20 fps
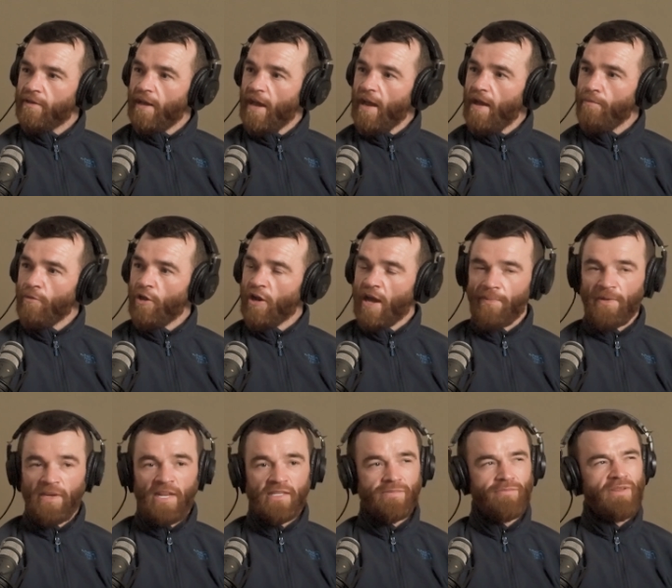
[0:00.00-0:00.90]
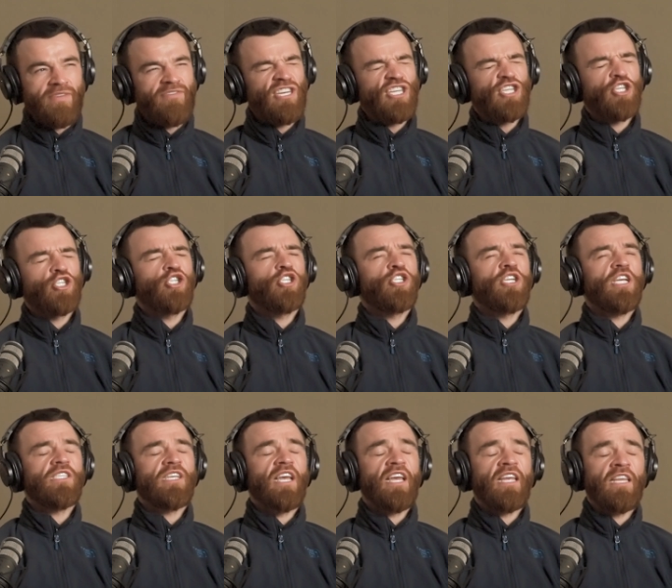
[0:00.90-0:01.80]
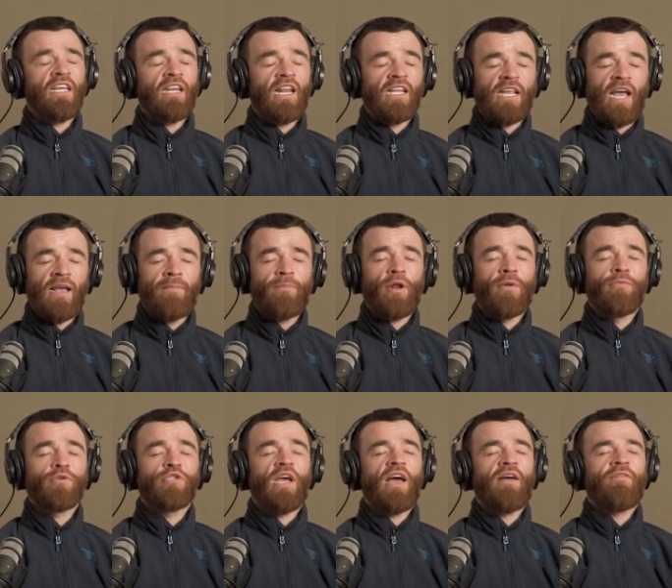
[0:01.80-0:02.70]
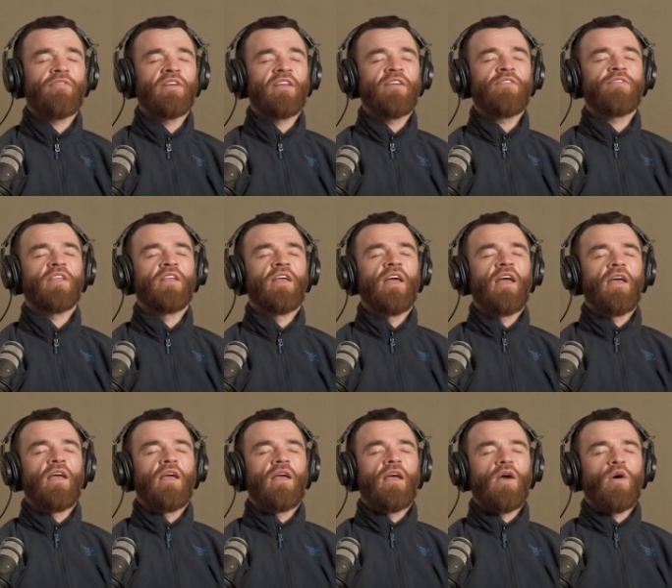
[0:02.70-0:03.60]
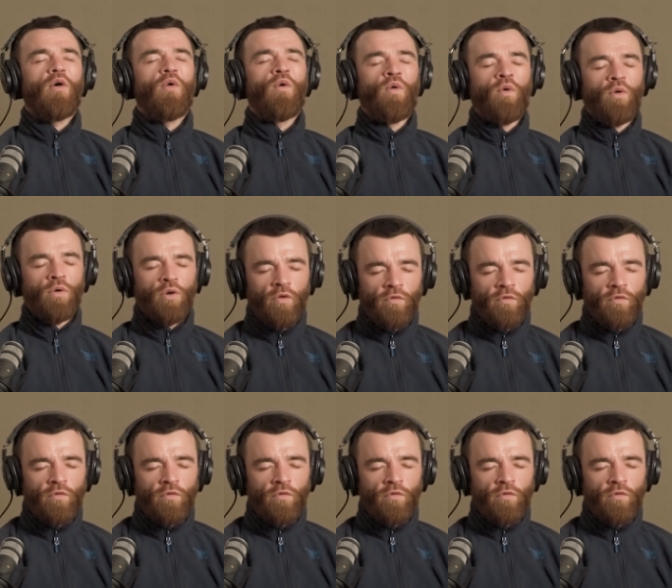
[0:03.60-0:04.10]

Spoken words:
Yeah, I'm not happy, lad. I'm living in a shit area, lad. I promise you, I've lived all